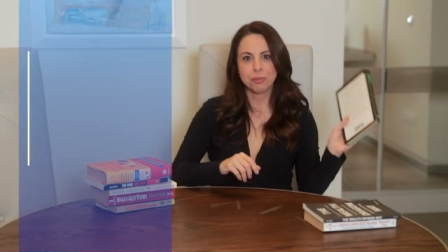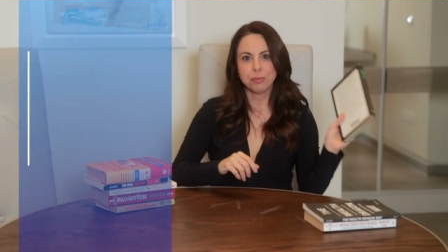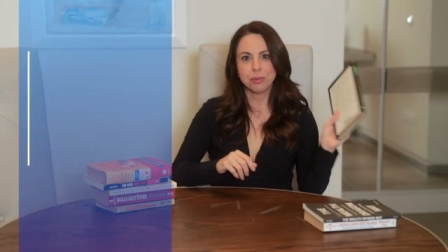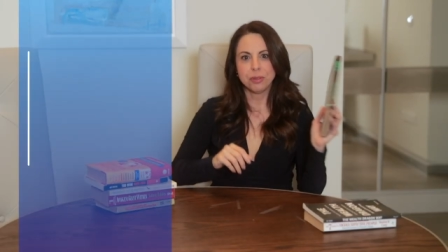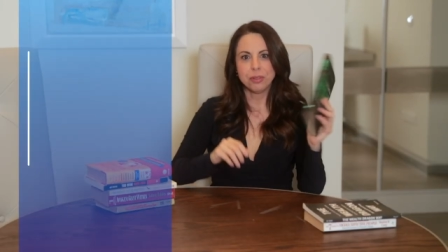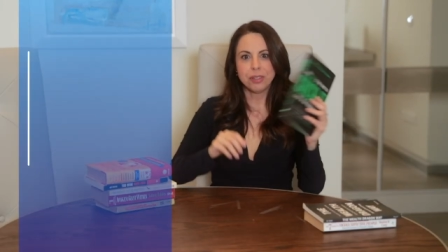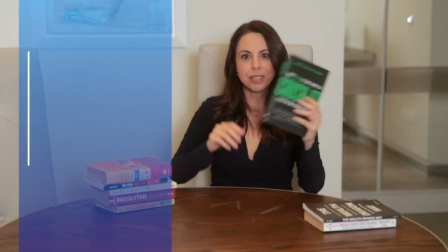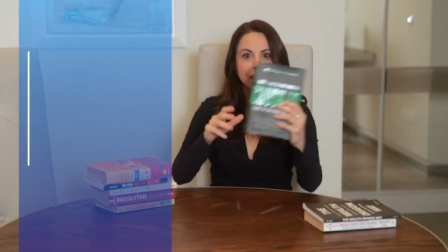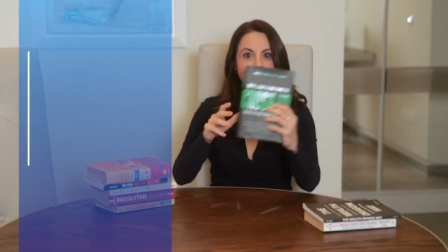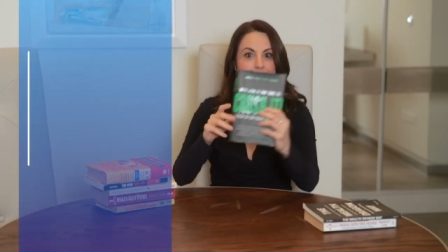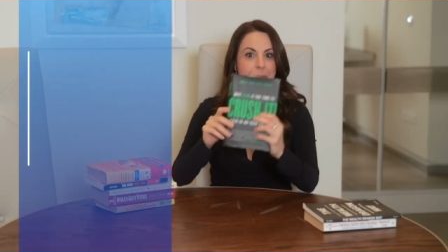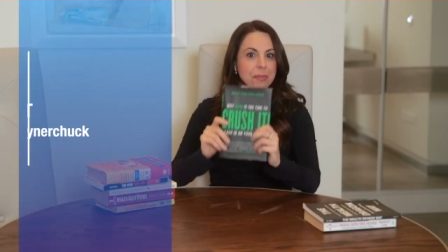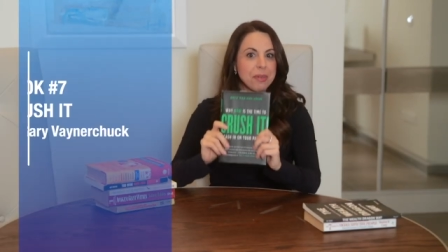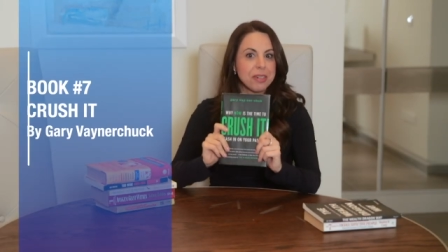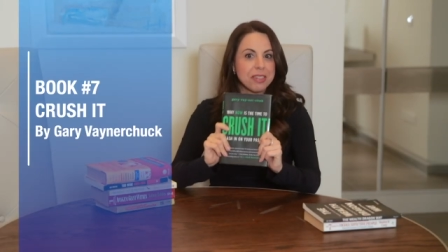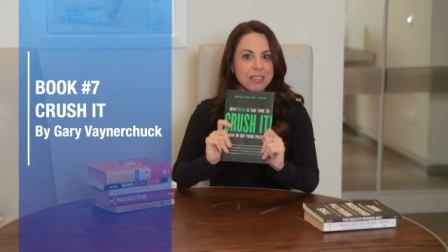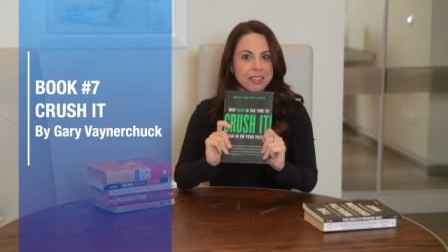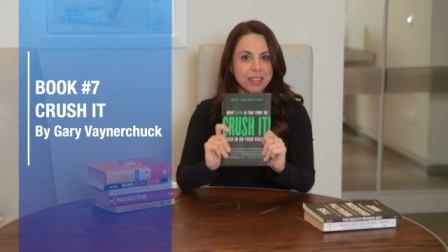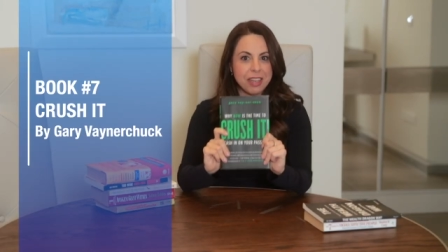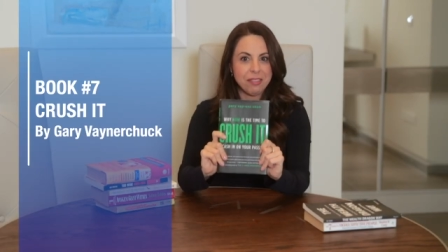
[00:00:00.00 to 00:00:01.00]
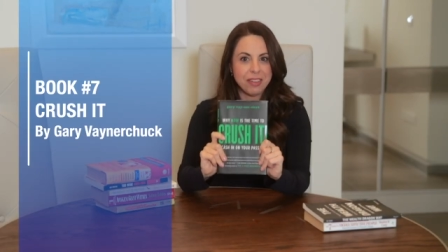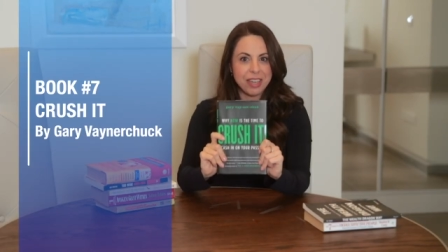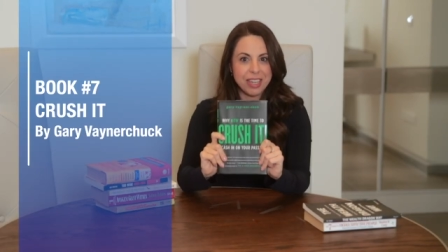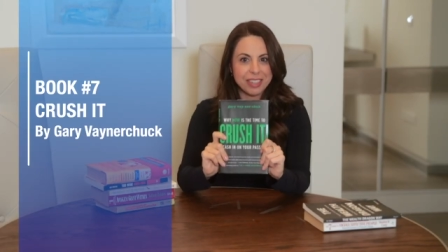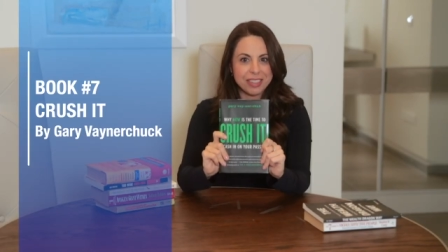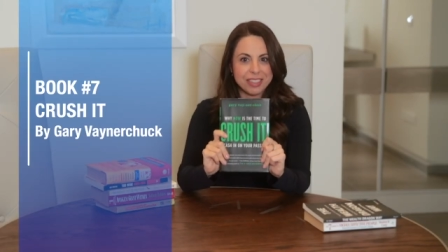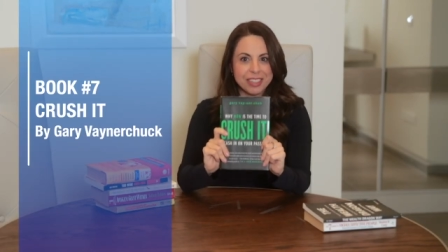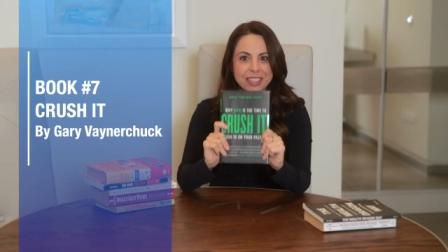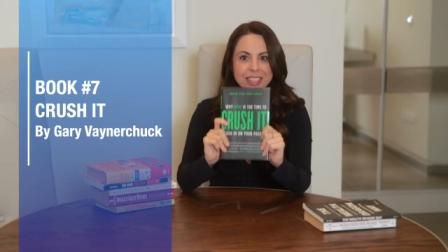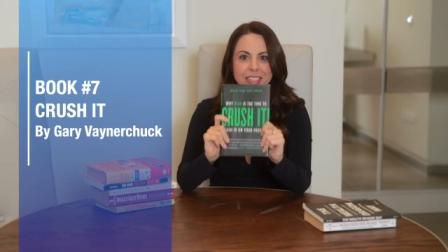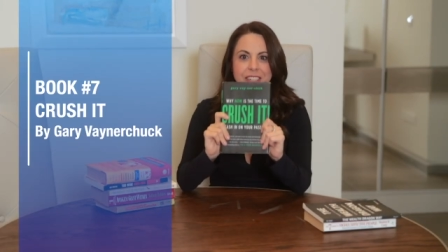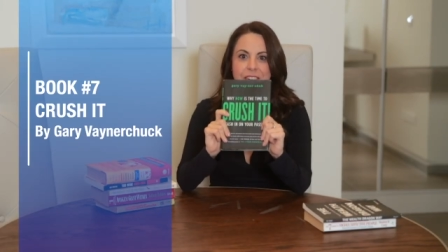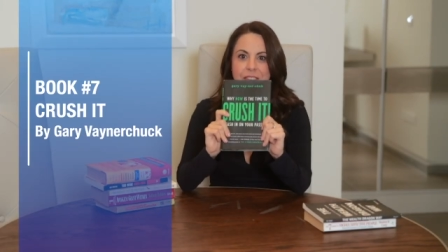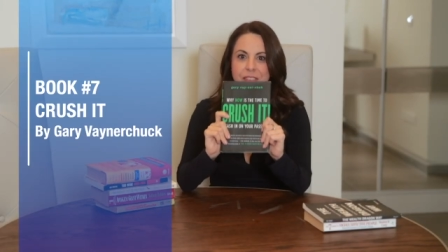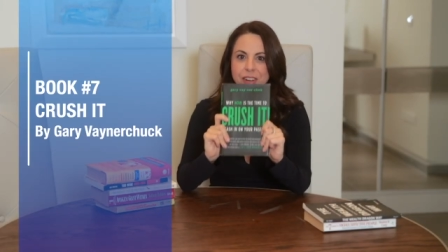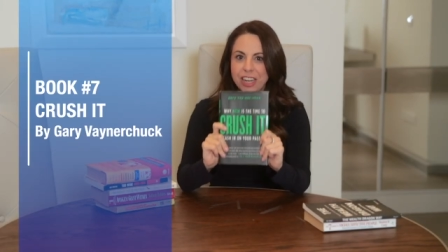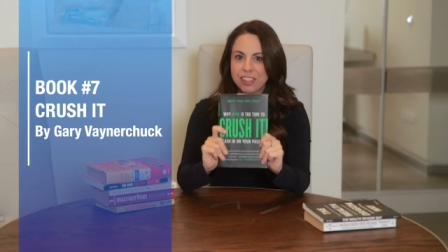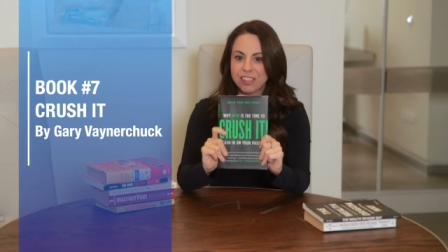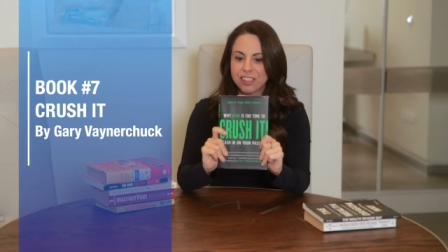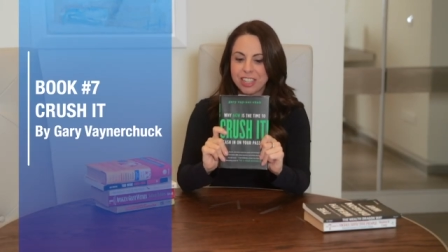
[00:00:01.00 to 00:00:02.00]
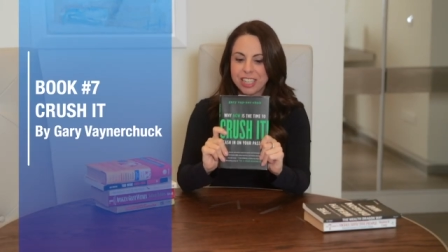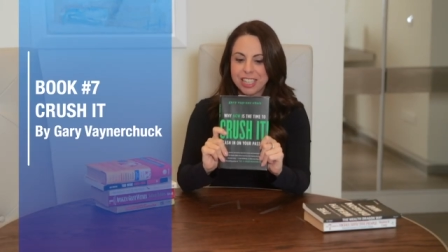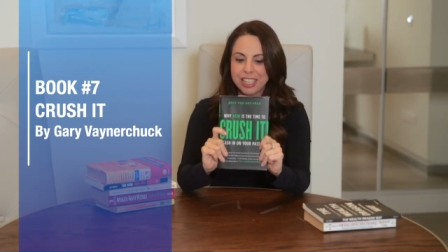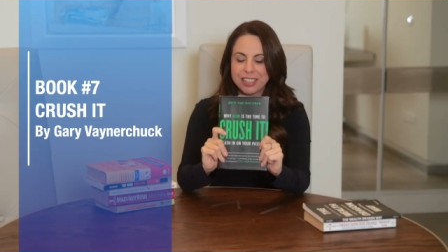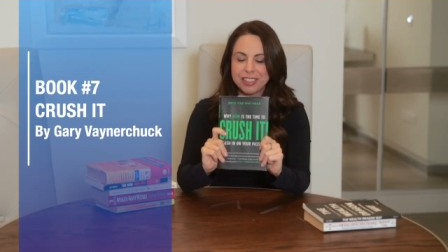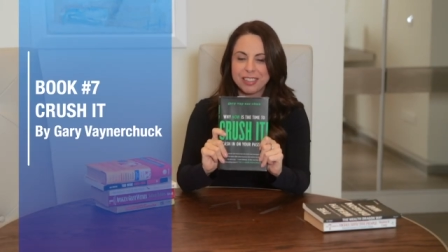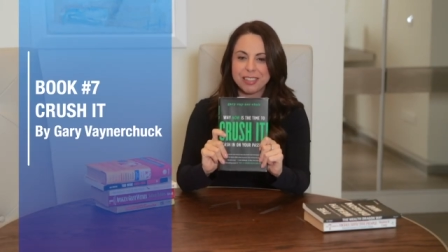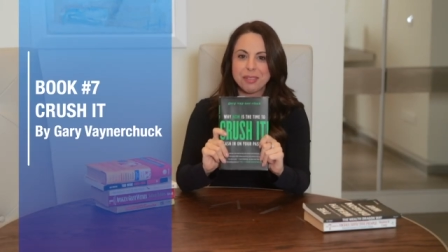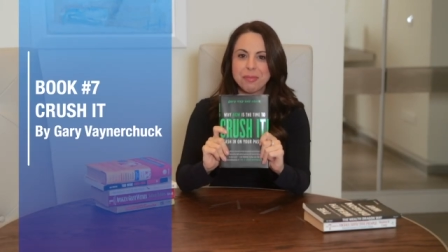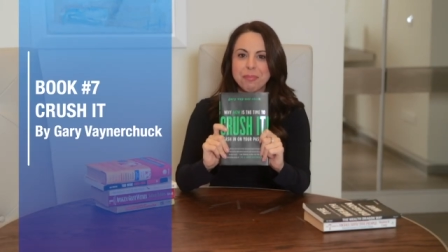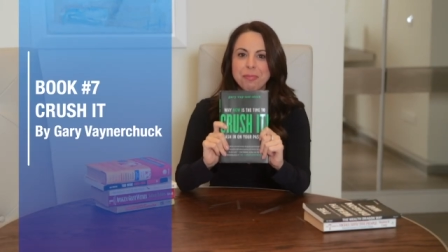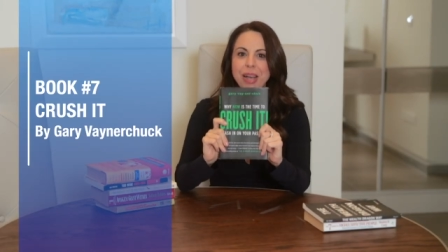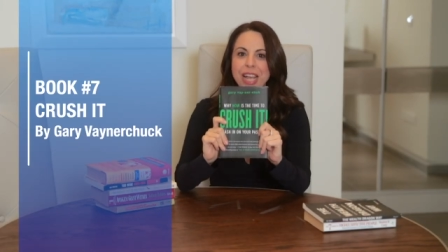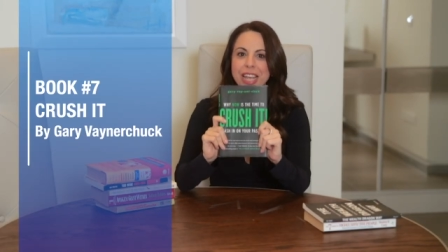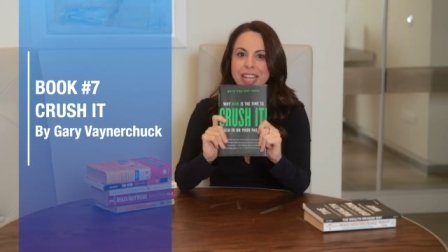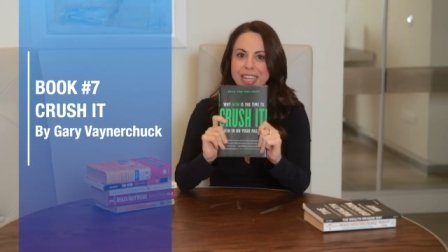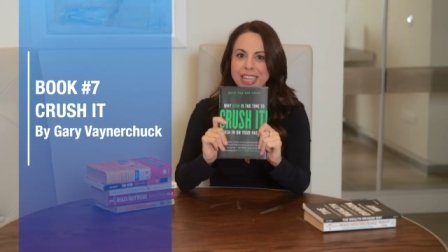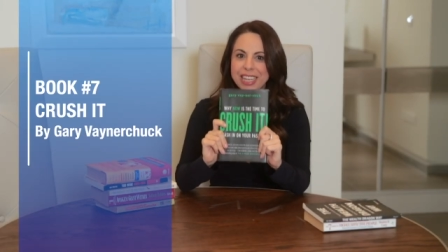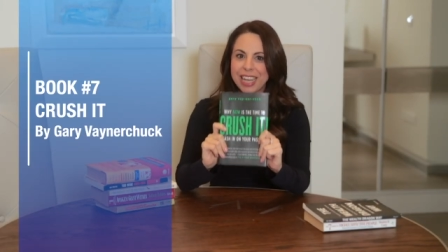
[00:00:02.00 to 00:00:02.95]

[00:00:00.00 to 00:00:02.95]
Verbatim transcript: Book number seven, Crush It by